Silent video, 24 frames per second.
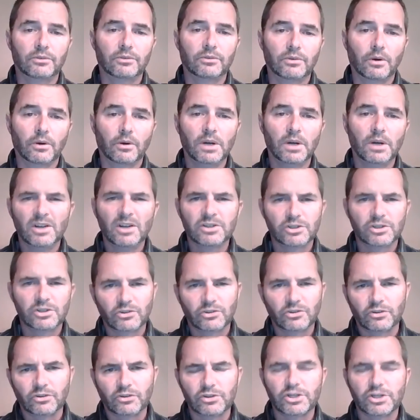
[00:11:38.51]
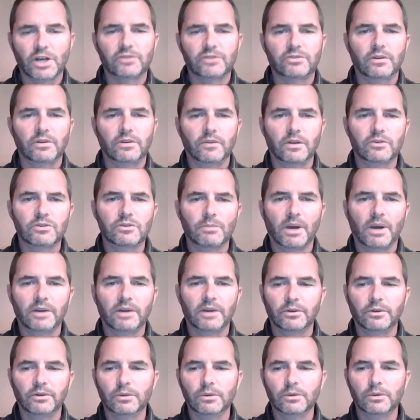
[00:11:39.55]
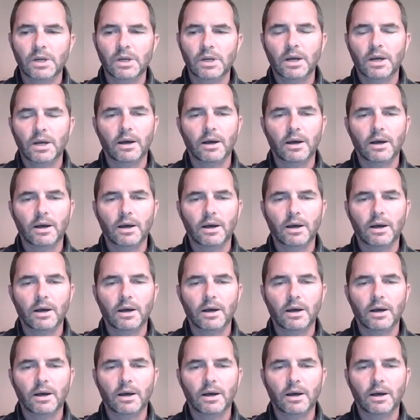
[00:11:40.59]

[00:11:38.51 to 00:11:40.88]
So just a suggestion that you might do,